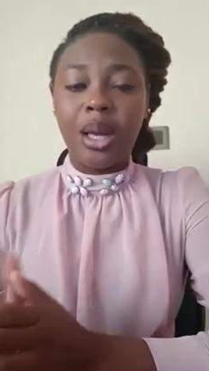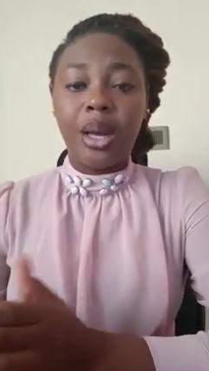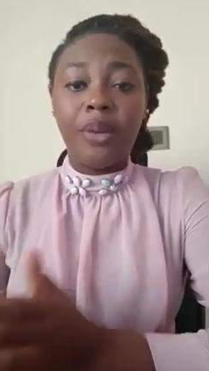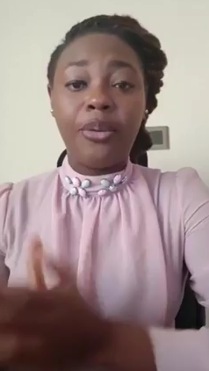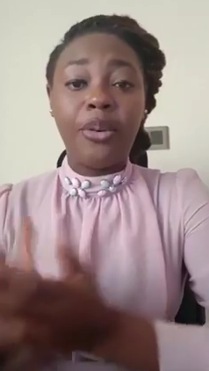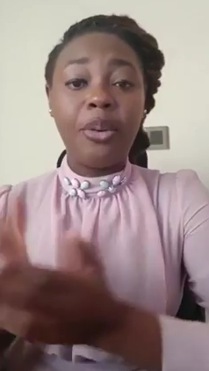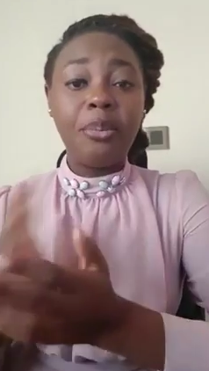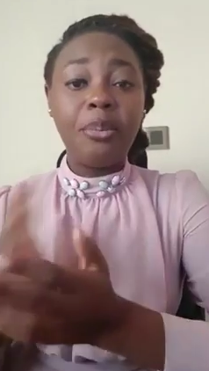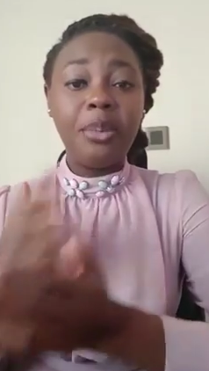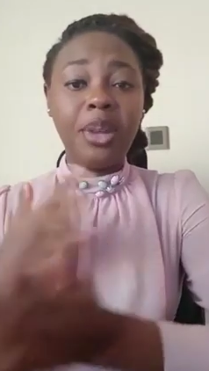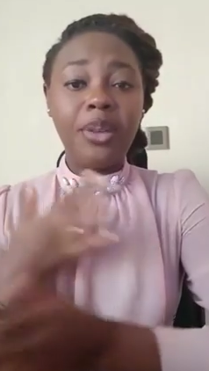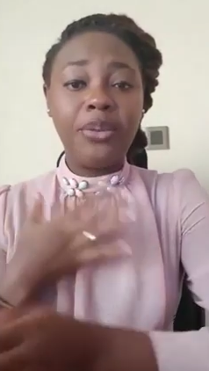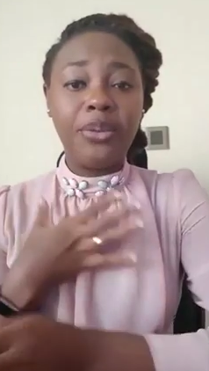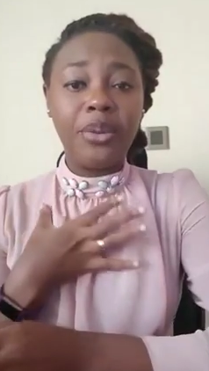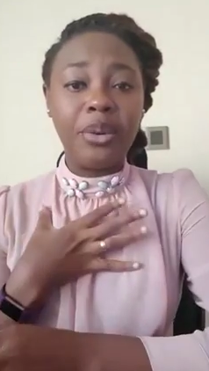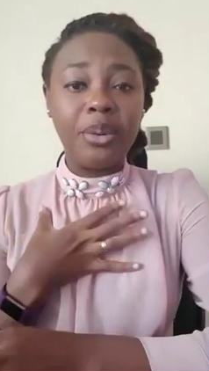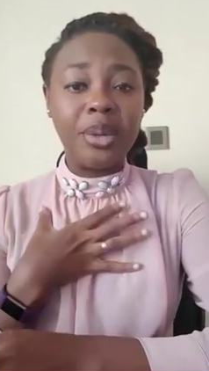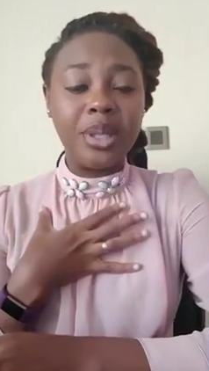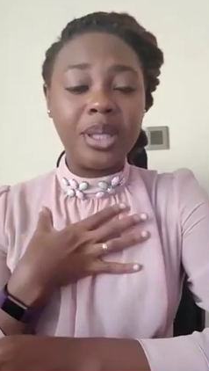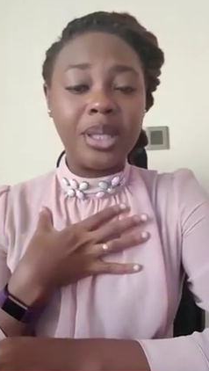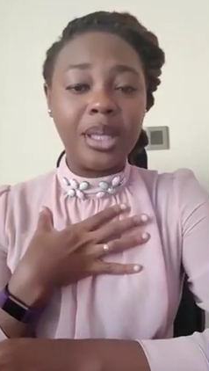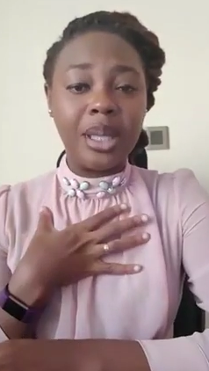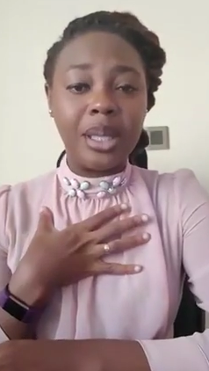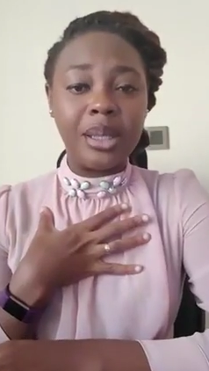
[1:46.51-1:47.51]
for me, for
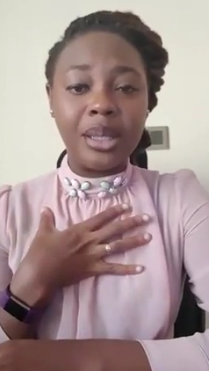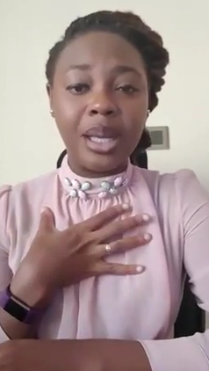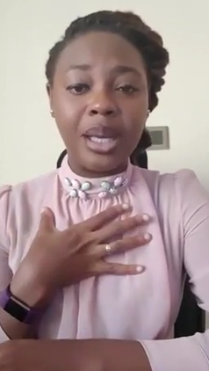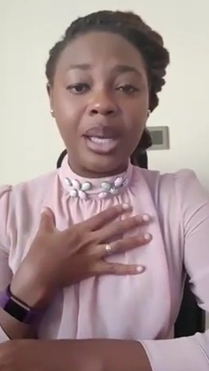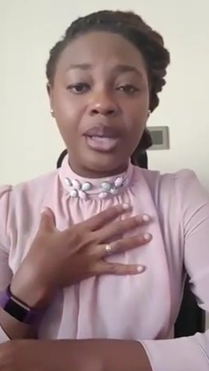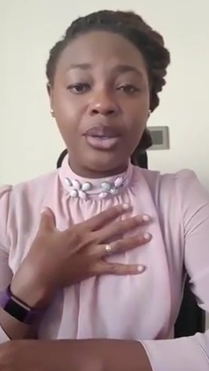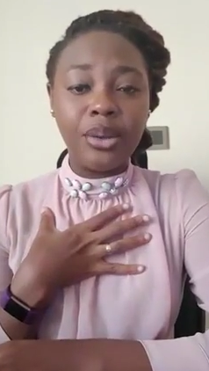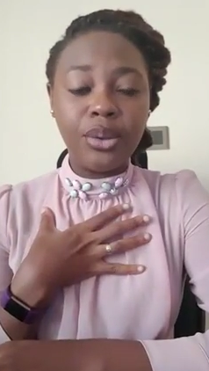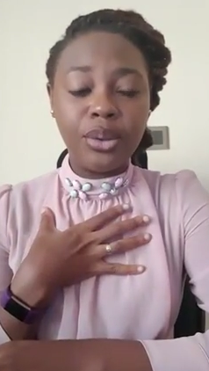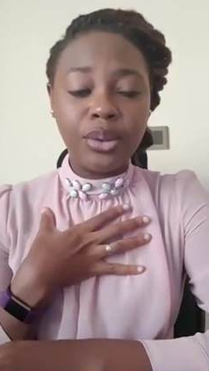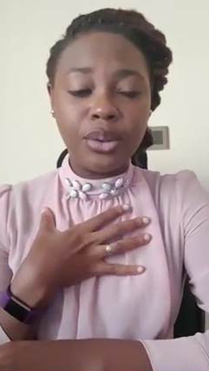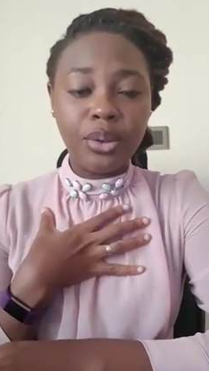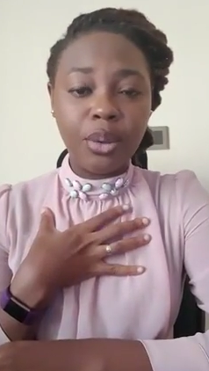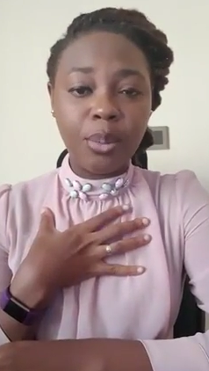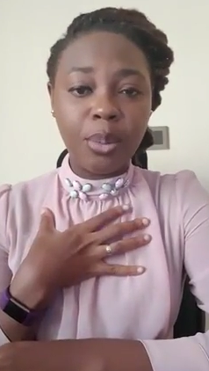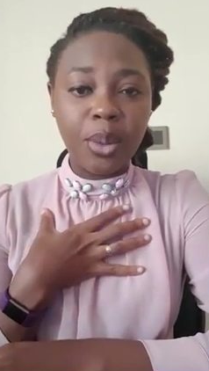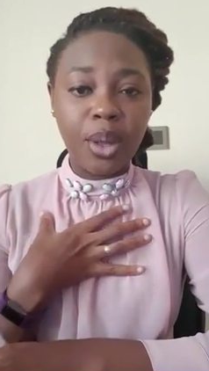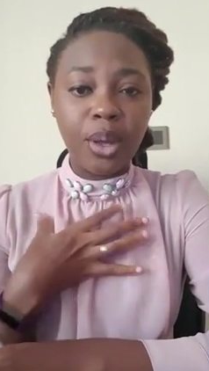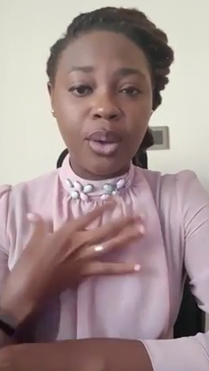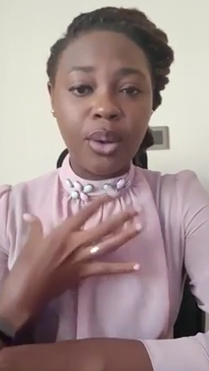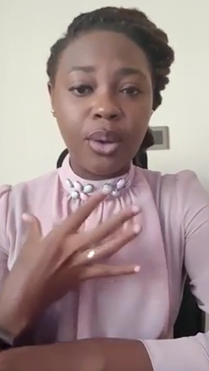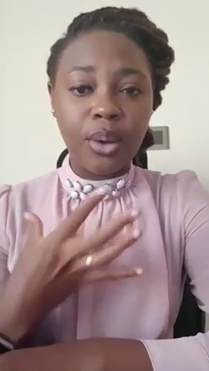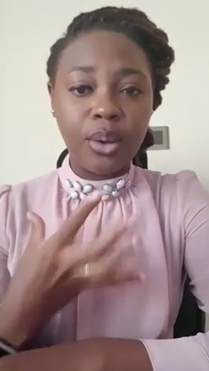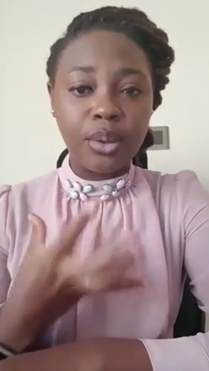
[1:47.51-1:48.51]
instance, I use
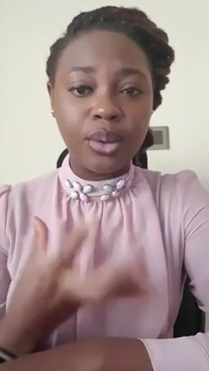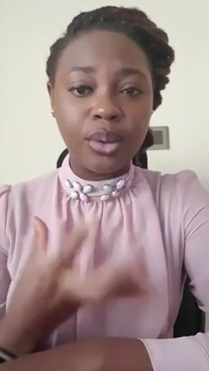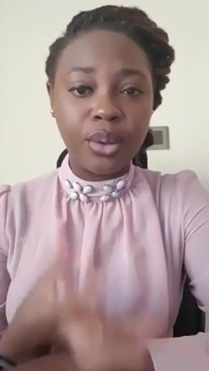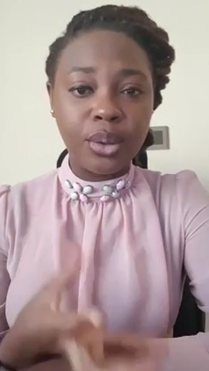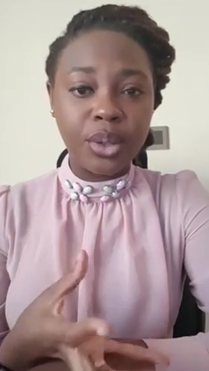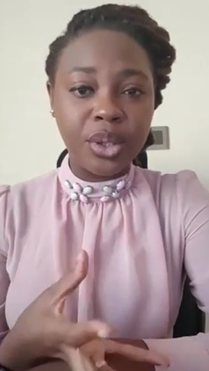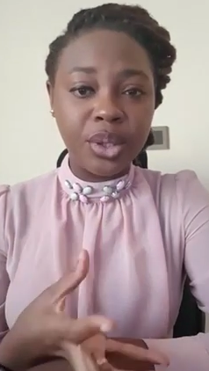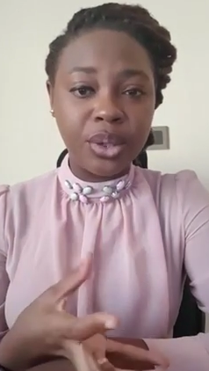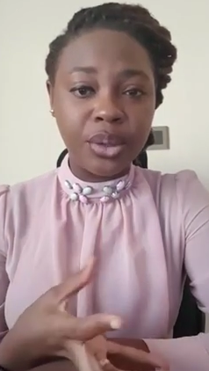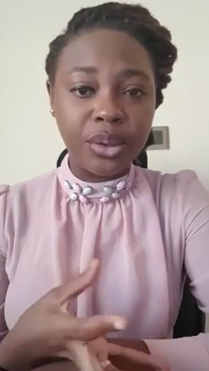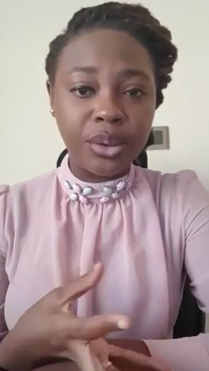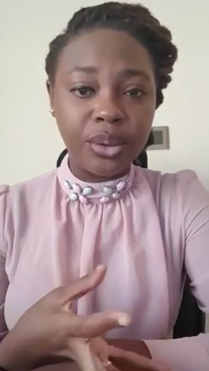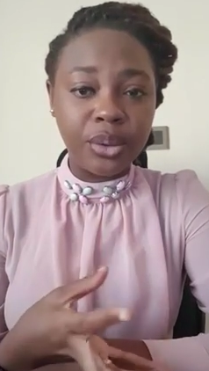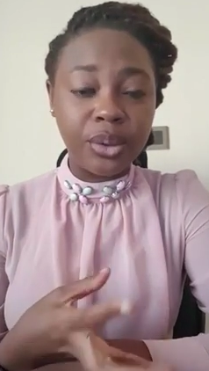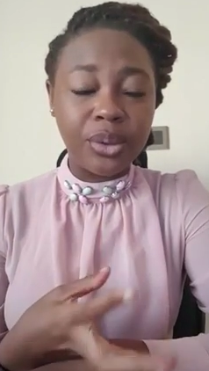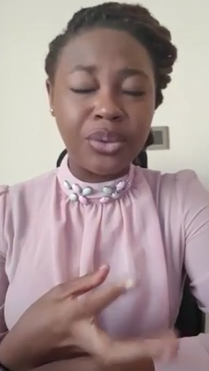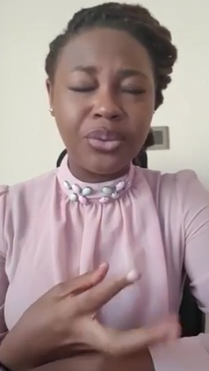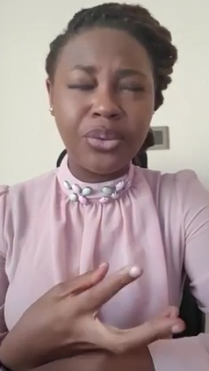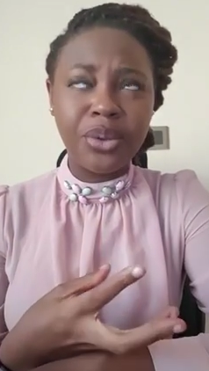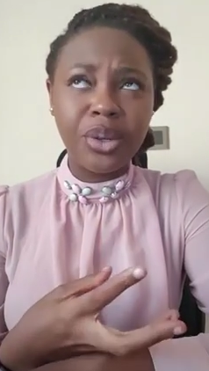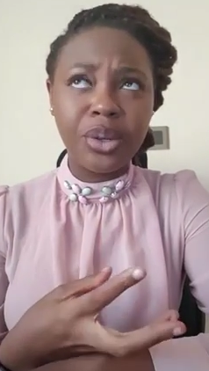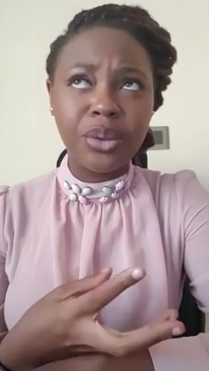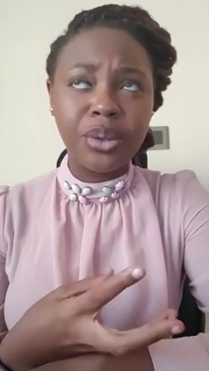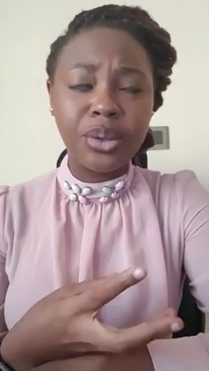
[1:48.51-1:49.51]
something called coaching tools,
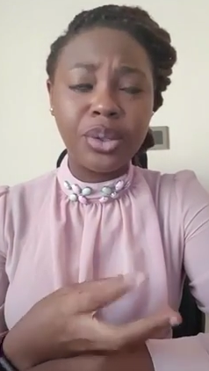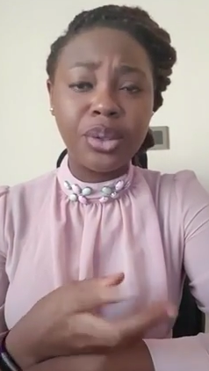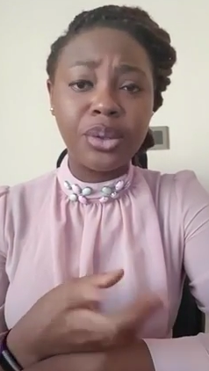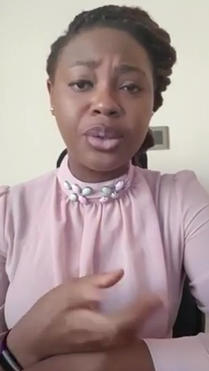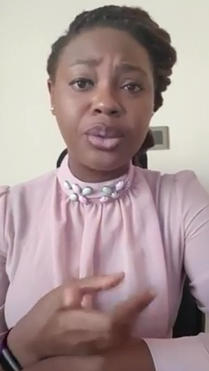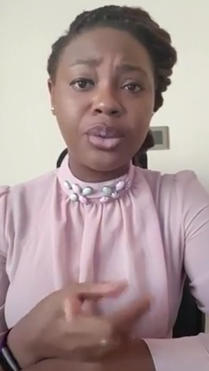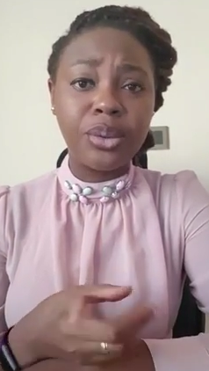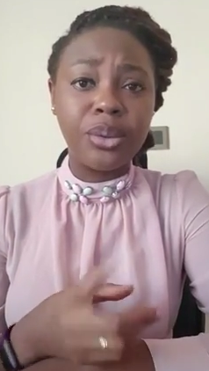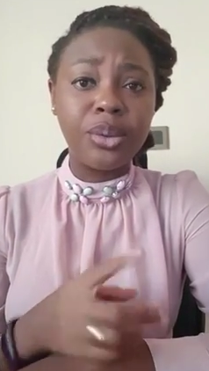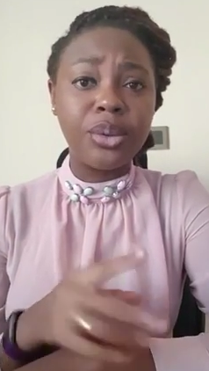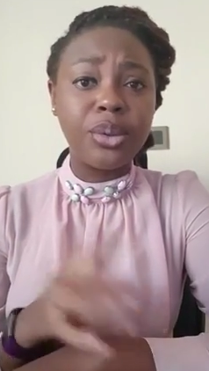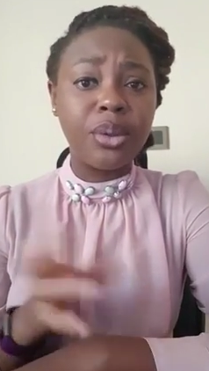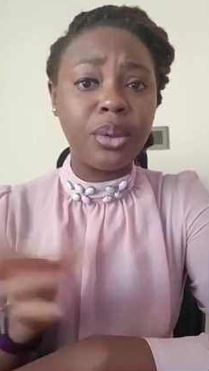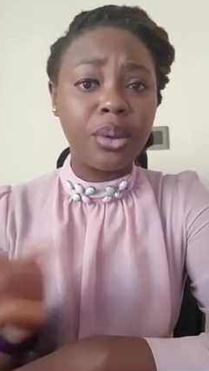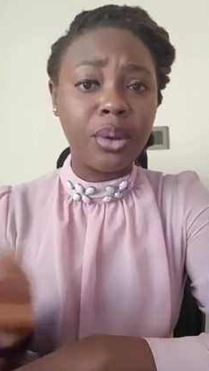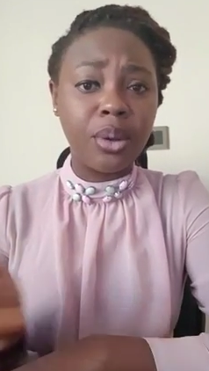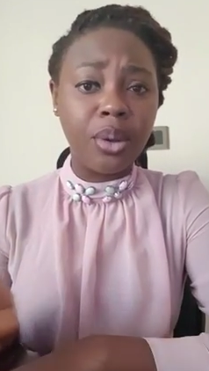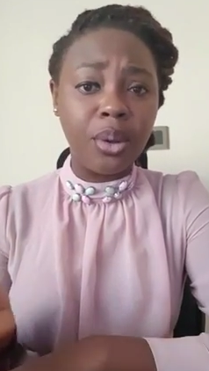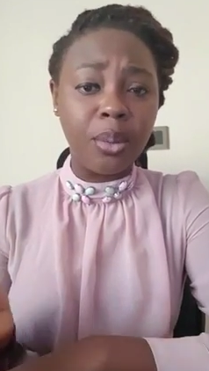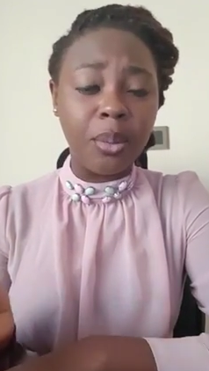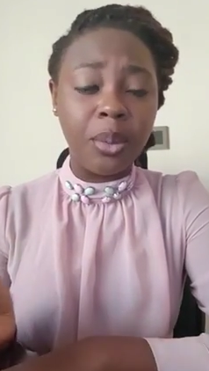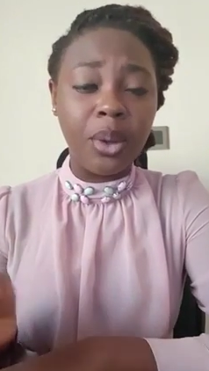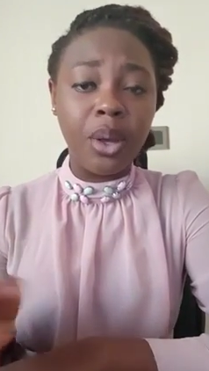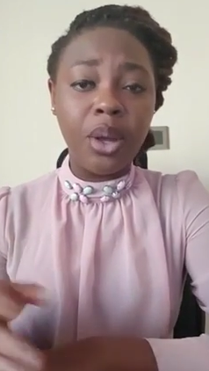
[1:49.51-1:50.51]

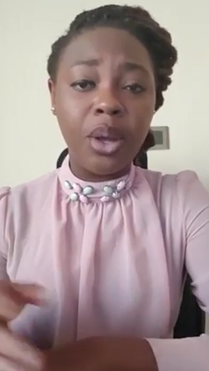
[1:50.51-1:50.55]
freecoachingtools.com.